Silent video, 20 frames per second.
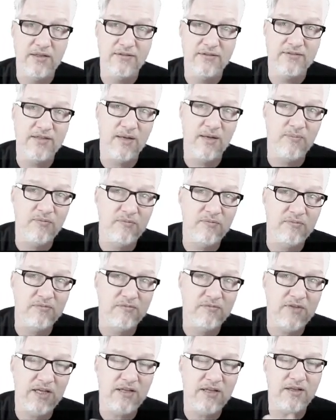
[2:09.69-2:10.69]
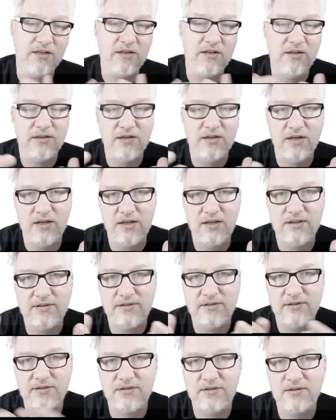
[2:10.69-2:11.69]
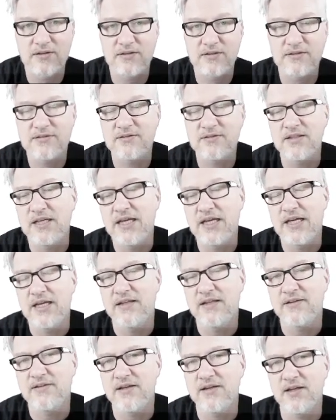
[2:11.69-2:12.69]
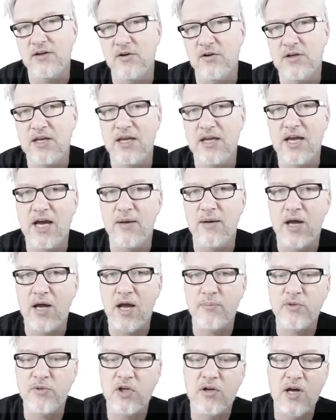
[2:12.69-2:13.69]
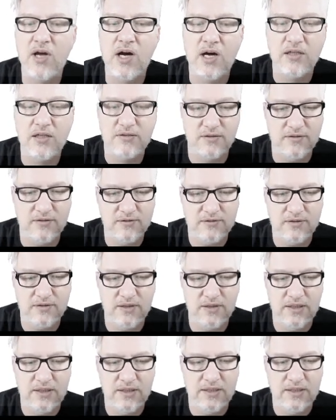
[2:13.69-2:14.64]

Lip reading: some technical guys, girls say, okay, I'm not an artist.